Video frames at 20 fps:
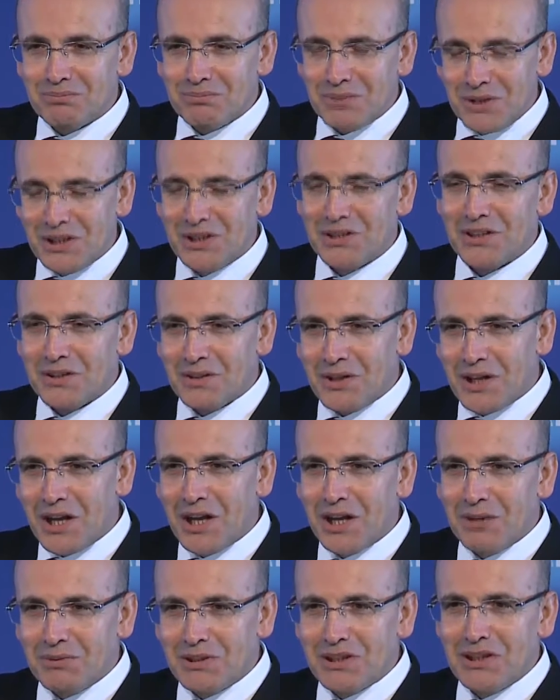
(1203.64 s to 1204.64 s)
being a
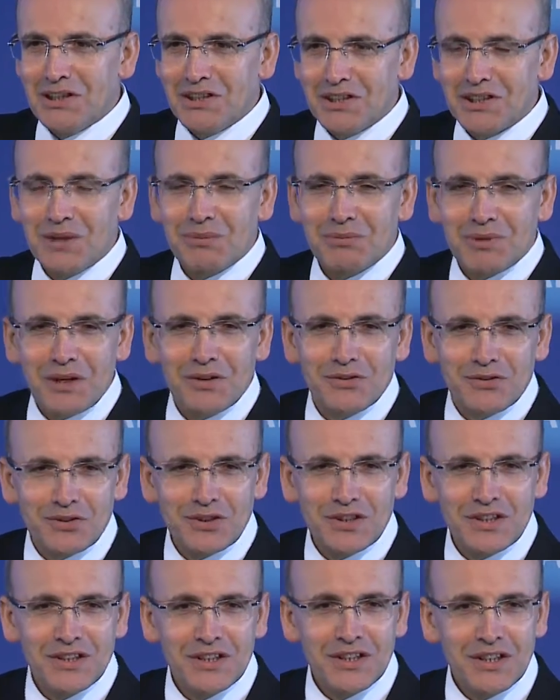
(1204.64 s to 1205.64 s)
high middle income
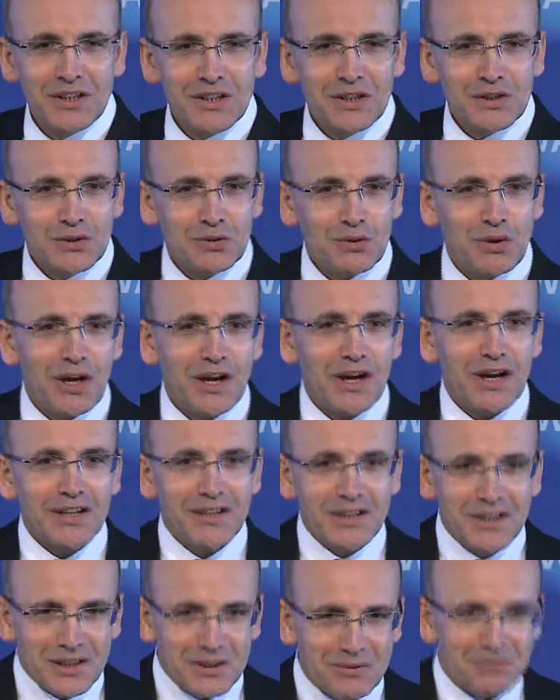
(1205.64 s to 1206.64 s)
country, to a high
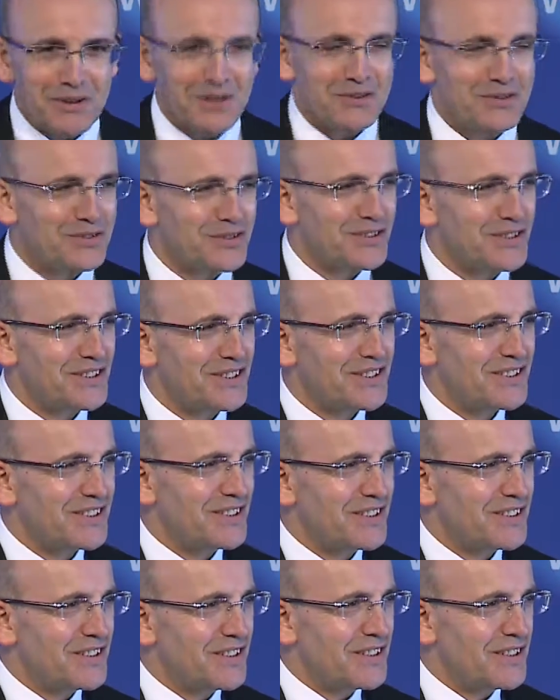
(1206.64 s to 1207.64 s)
income country.
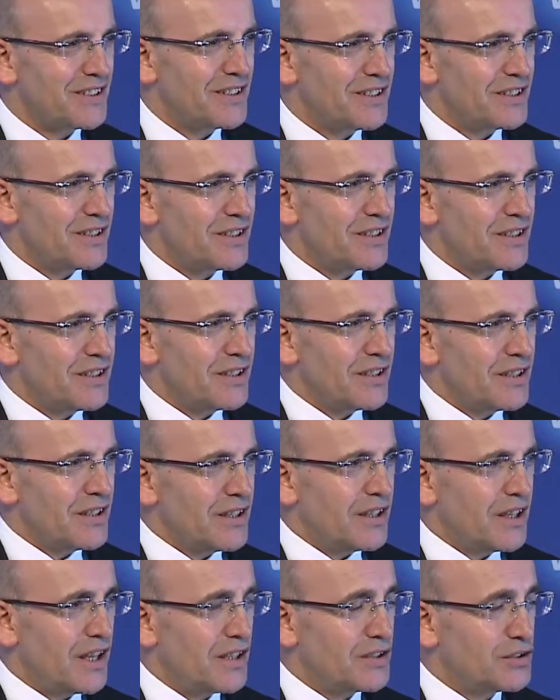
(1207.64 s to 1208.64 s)

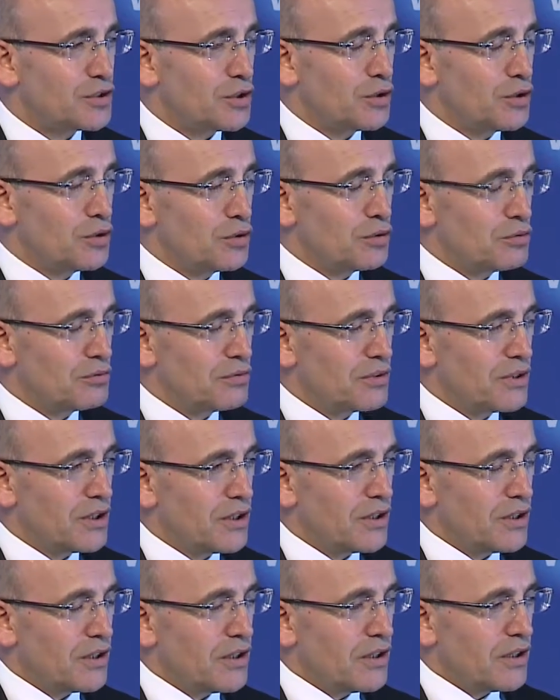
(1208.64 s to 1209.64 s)
And so,
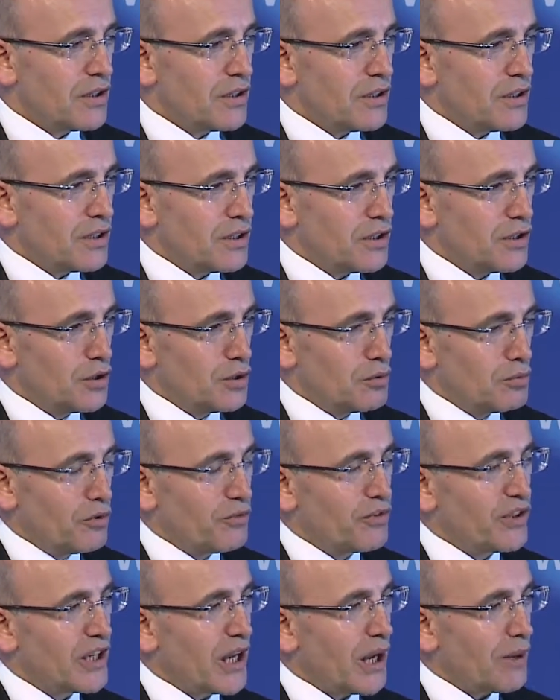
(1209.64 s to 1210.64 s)

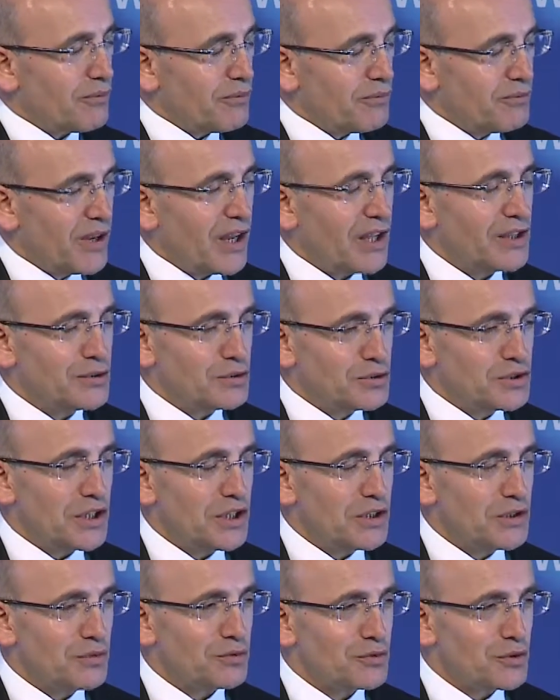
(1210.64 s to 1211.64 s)
moving up value
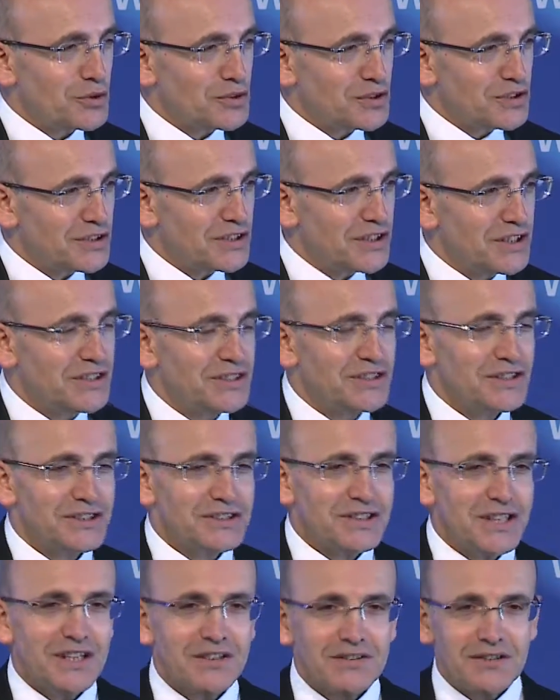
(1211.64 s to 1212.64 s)
chain, of course, is easier
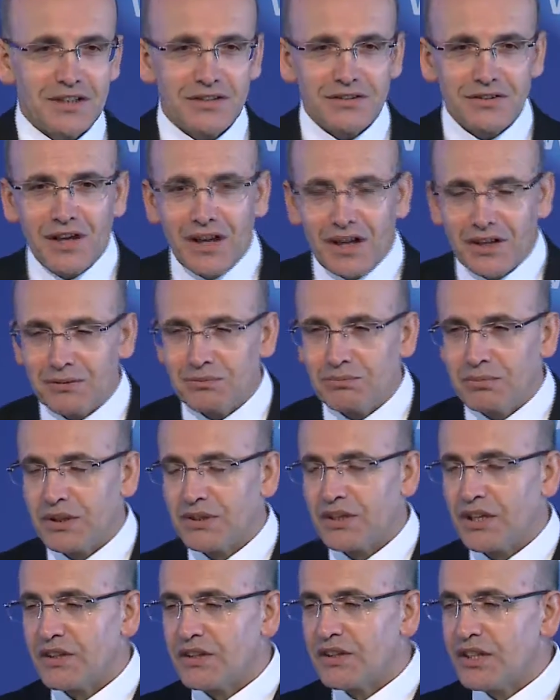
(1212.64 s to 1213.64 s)
said than done,
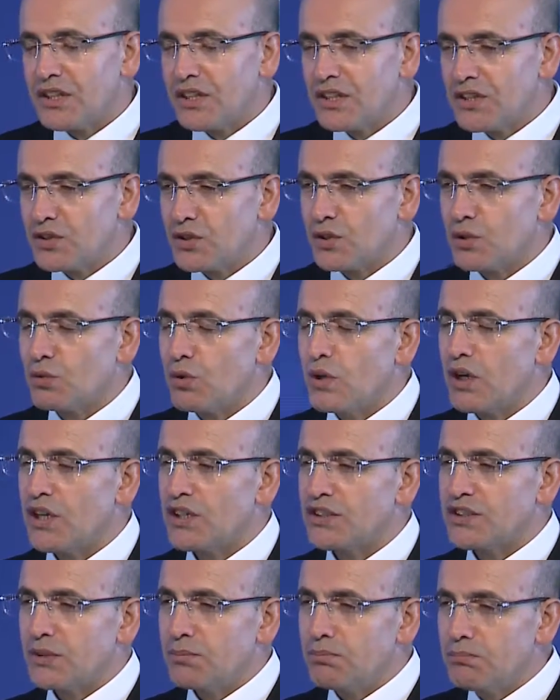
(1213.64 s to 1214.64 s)
but I think it
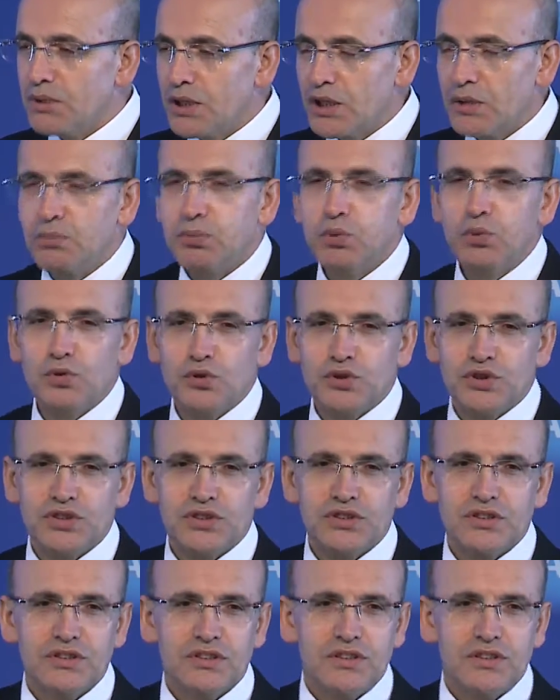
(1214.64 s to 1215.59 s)
requires a big push